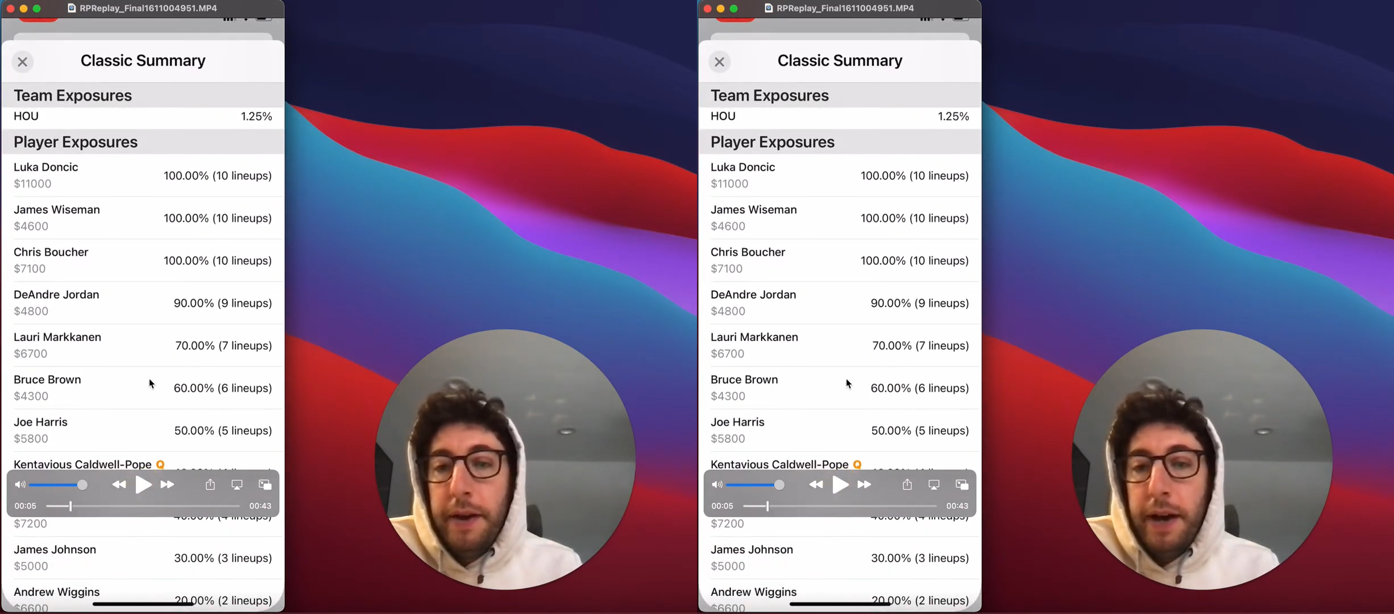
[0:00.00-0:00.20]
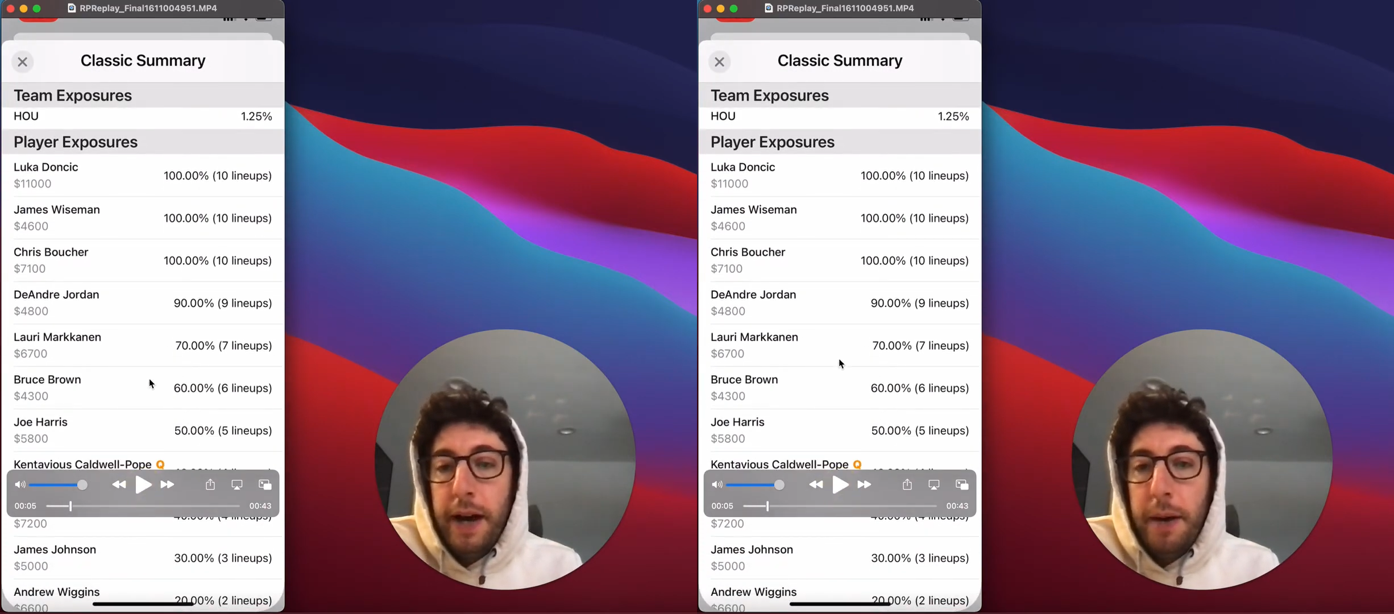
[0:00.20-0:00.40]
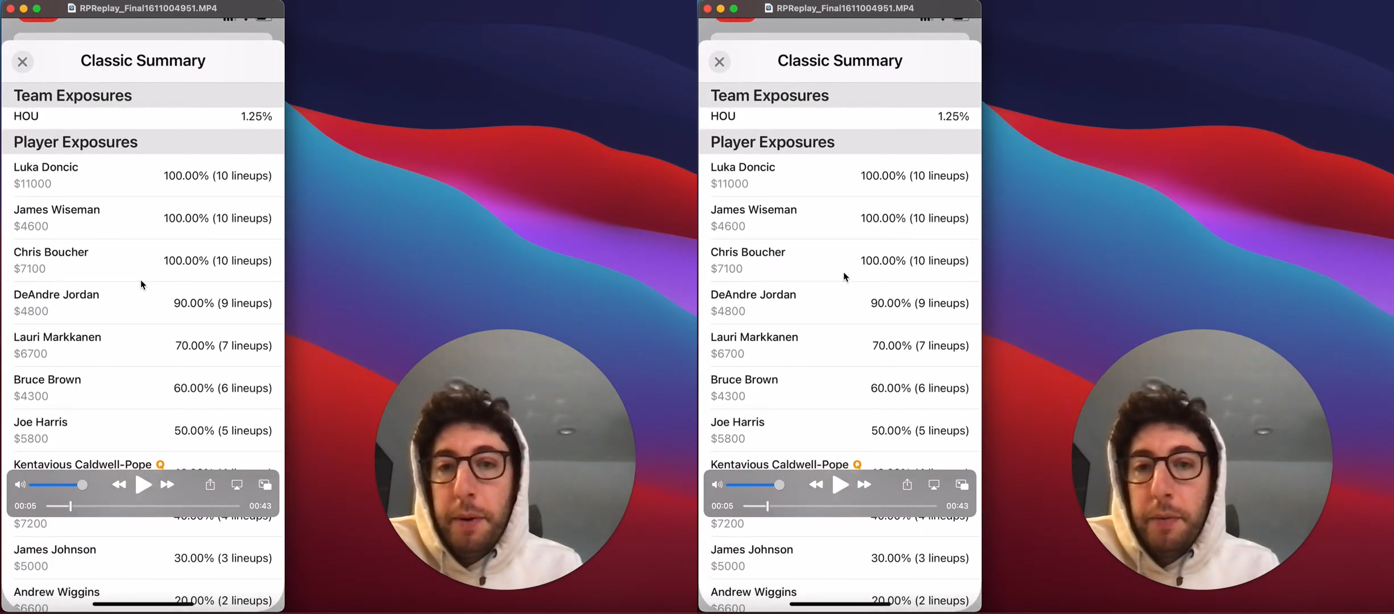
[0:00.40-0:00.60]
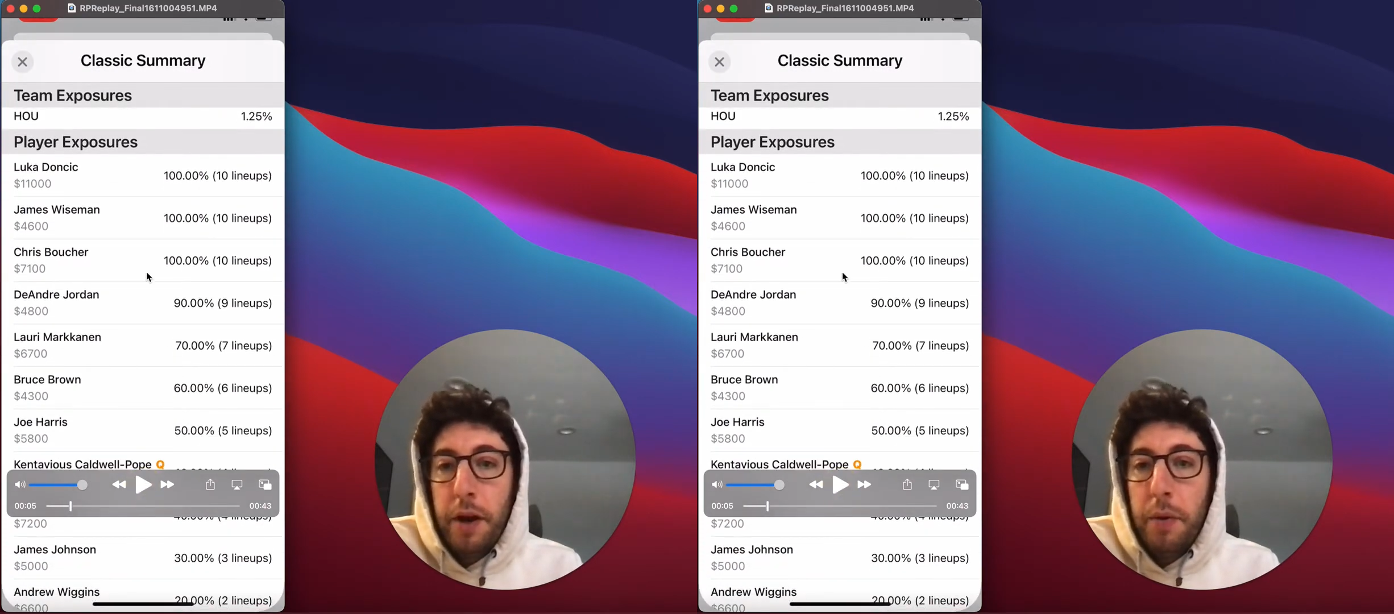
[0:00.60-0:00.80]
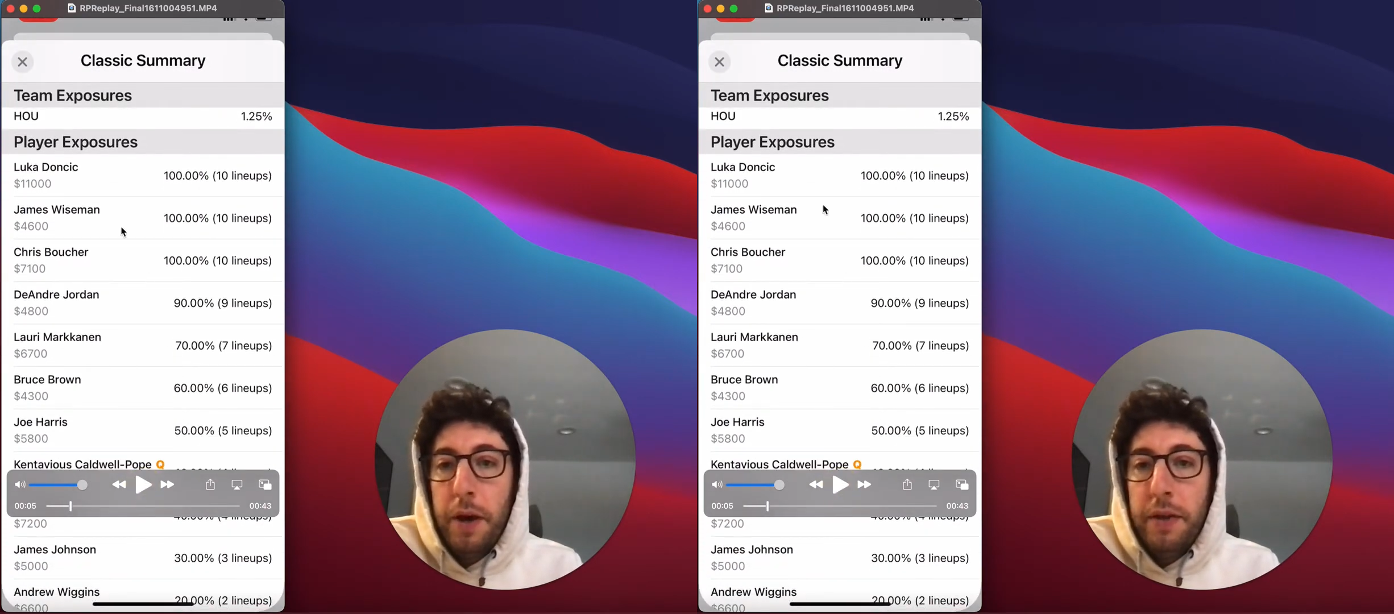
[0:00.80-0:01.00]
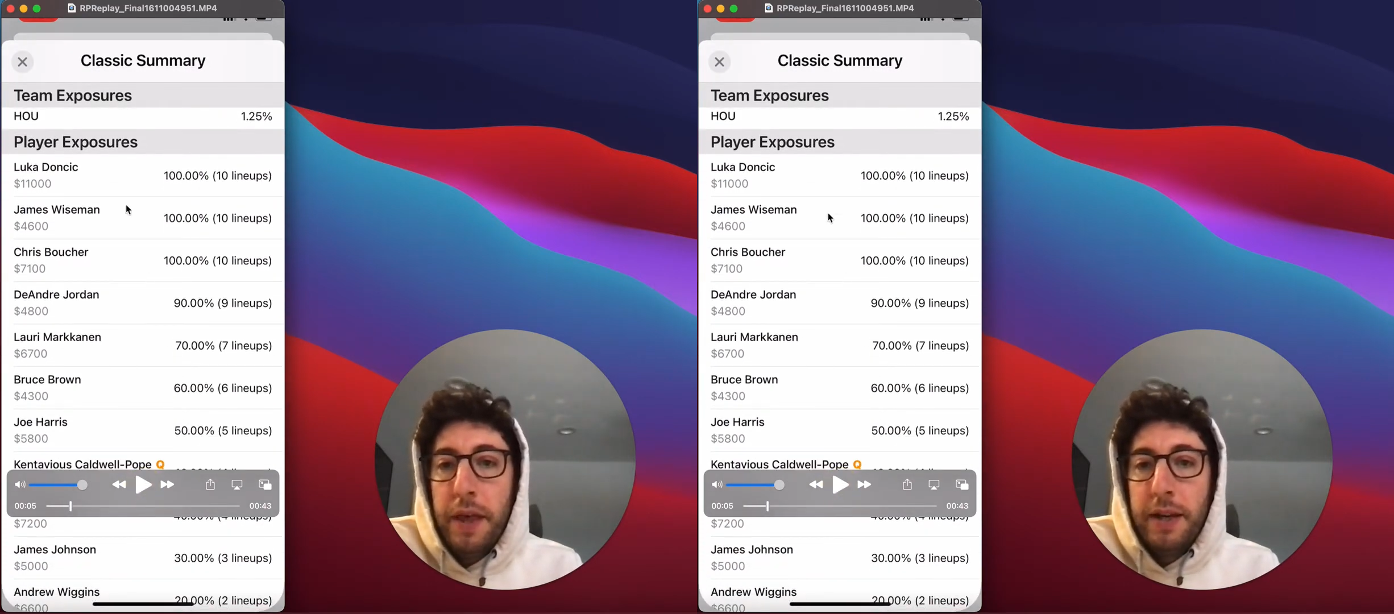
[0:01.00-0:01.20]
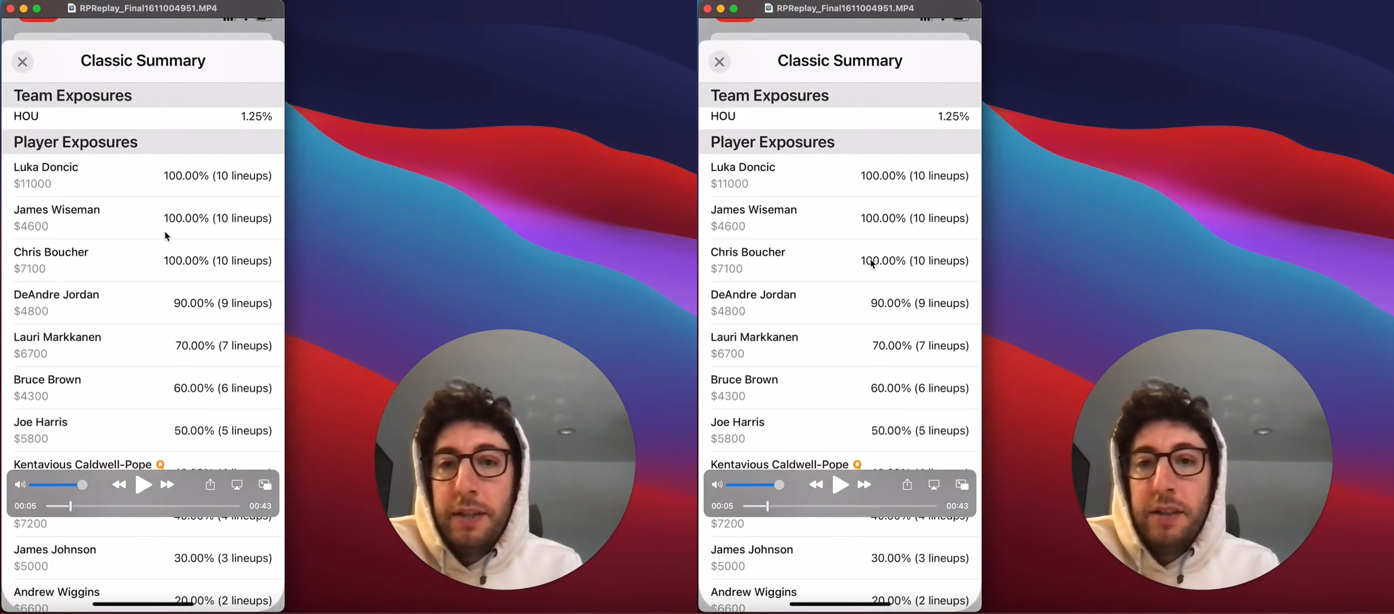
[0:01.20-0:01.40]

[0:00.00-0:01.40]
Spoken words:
And right away, you can